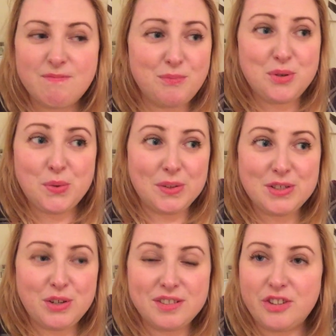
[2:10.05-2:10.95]
There's no
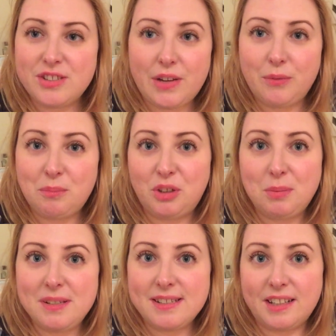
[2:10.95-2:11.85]
excuse, I just haven't really
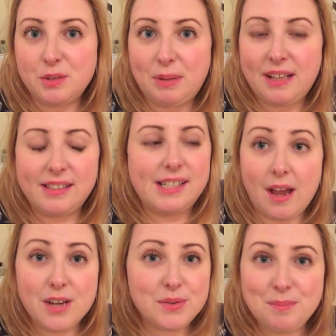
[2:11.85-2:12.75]
been sticking to plan.
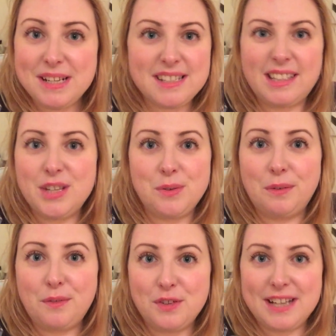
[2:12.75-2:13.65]
I don't have
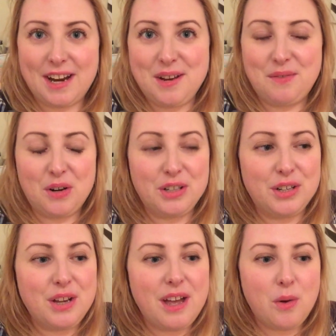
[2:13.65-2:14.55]
a food diary for you.